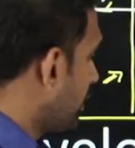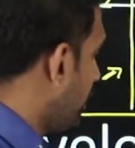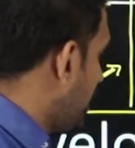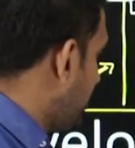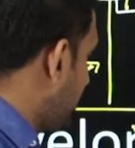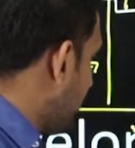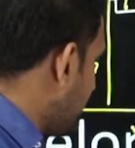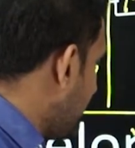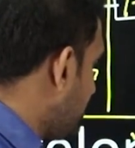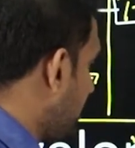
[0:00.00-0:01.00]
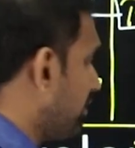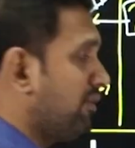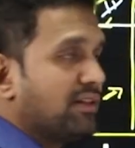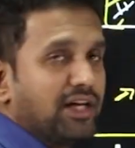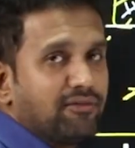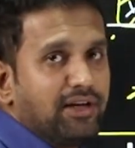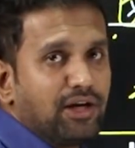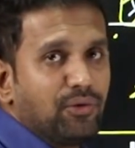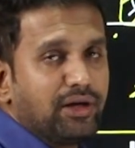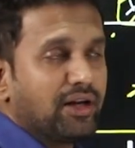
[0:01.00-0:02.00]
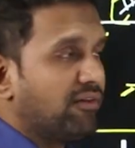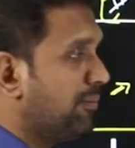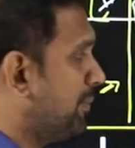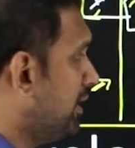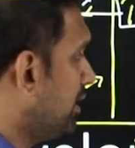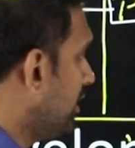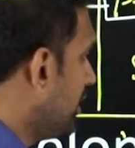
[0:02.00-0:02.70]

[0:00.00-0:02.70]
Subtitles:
Government will tell to everyone that we are doing development.